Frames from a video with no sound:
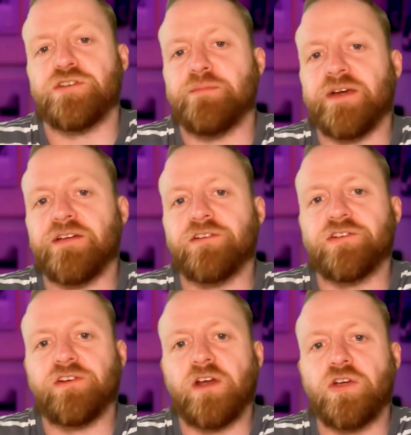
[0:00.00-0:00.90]
just
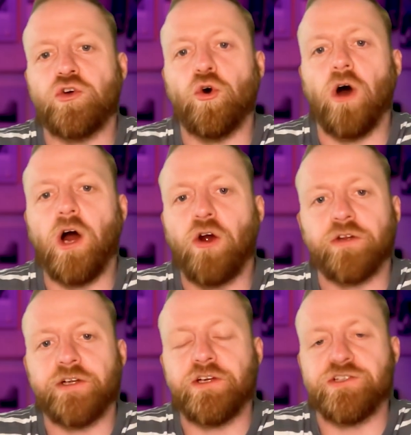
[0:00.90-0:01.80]
means you're
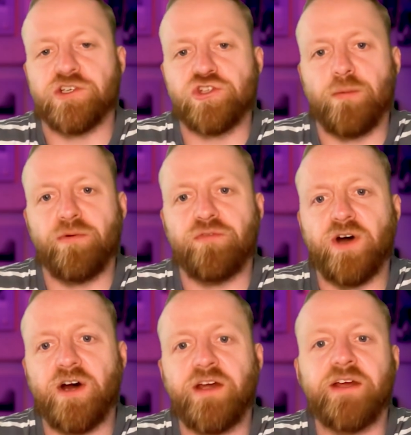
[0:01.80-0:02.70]
only using
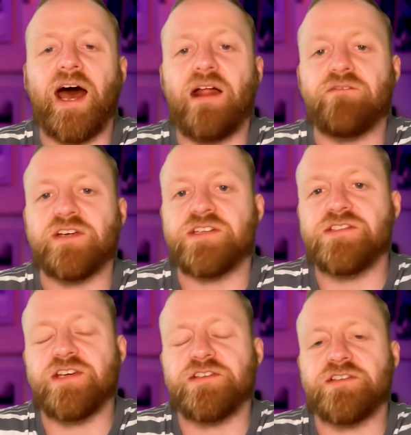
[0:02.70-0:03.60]
Shopify and the
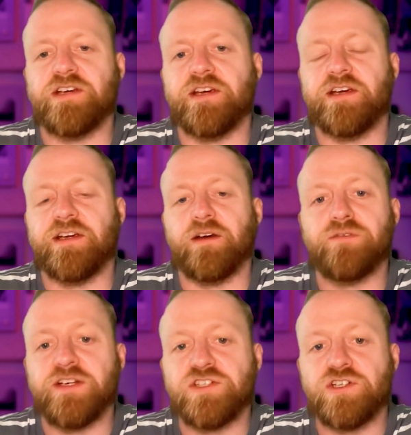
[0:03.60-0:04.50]
existing
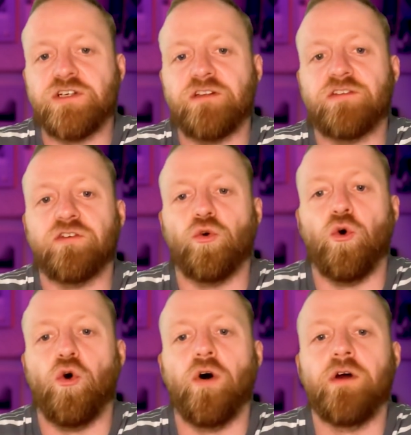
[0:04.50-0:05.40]
features
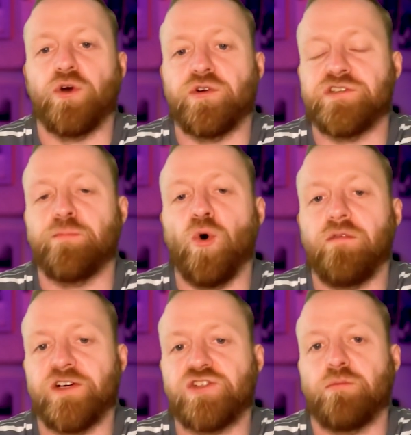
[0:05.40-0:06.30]
or pre order
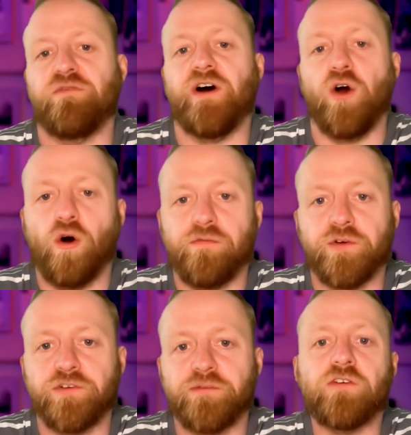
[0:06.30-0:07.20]
support that Shopify
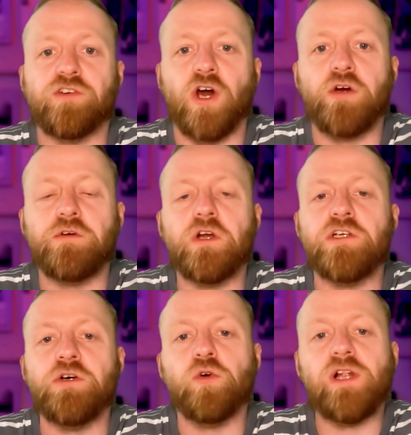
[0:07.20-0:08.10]
offers. So
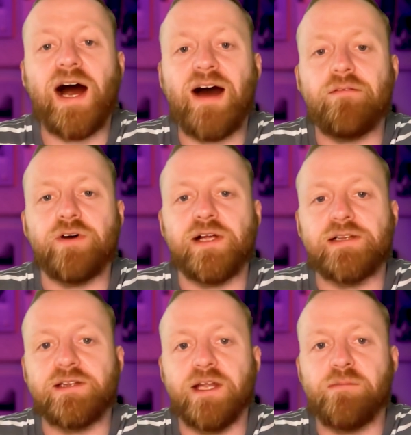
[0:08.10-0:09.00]
you will have a
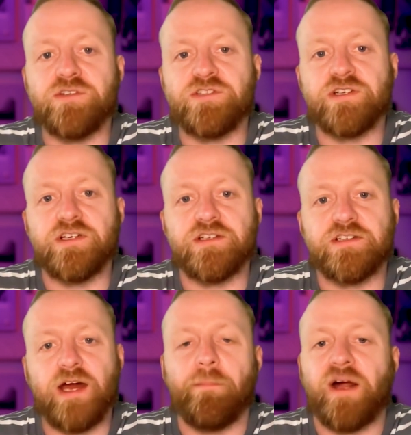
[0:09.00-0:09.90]
limited
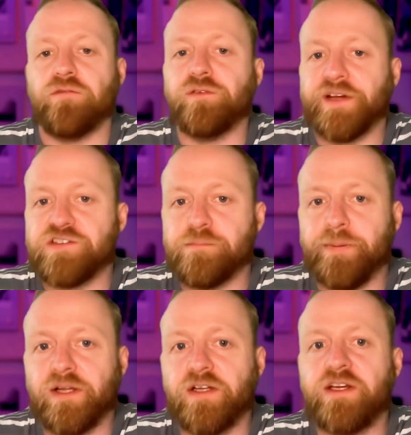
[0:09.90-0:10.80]
amount of
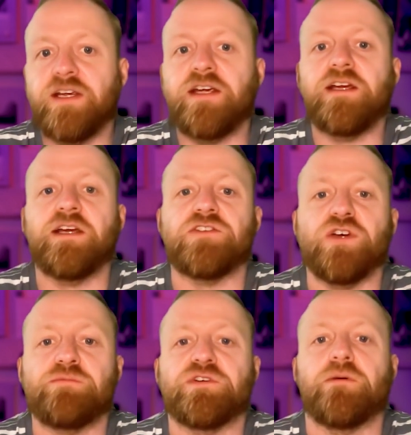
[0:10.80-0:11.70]
flexibility in
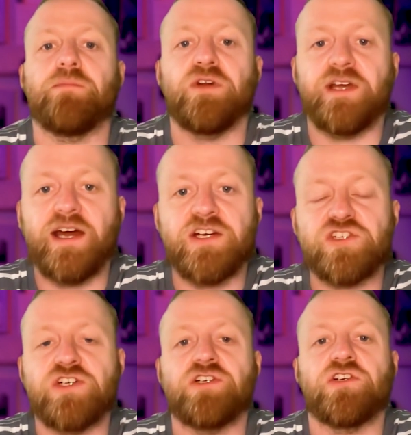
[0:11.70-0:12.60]
terms of
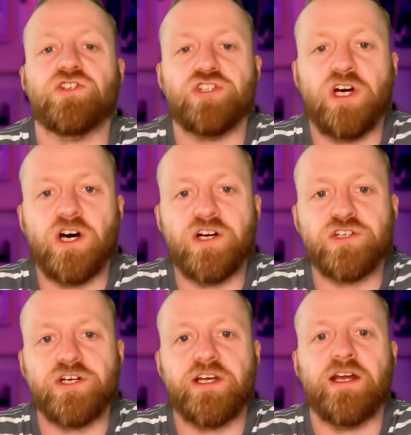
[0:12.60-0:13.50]
communication,
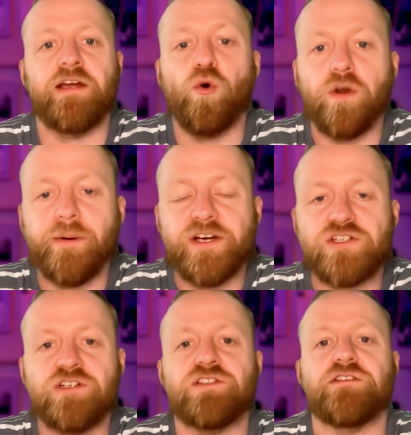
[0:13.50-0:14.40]
charging,
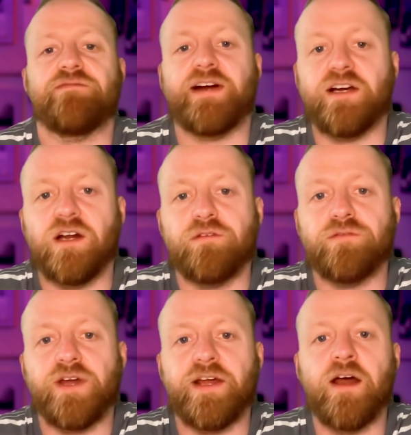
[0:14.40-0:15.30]
automations, that kind of
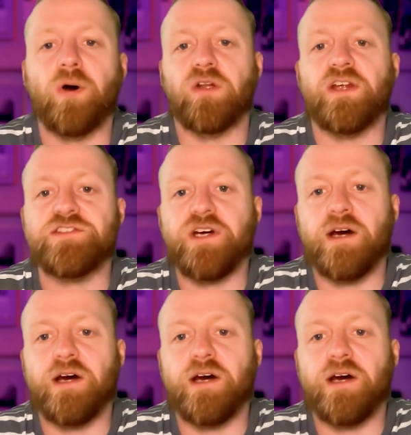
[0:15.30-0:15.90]
thing. But let's